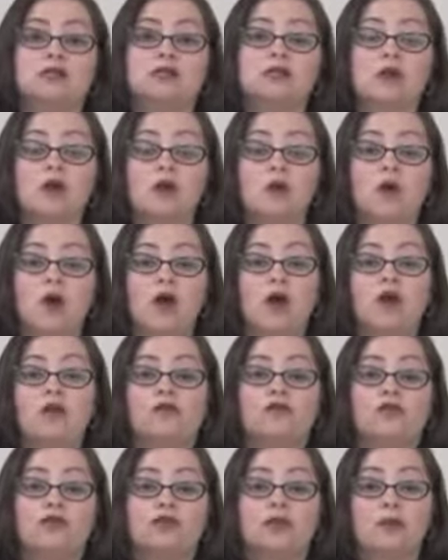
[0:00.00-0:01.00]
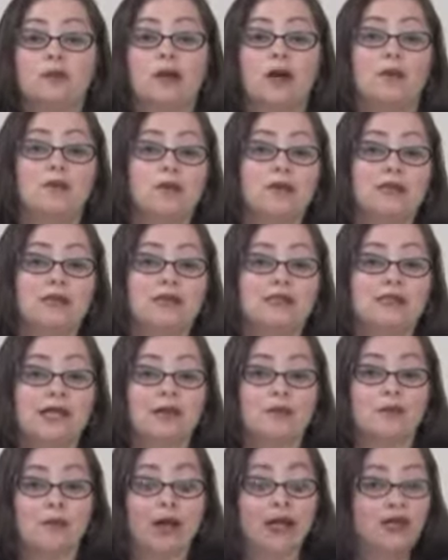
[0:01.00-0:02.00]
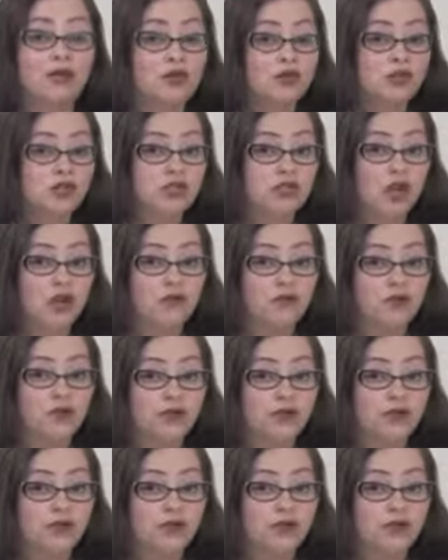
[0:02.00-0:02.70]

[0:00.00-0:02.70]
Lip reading: So for some companies like Microsoft,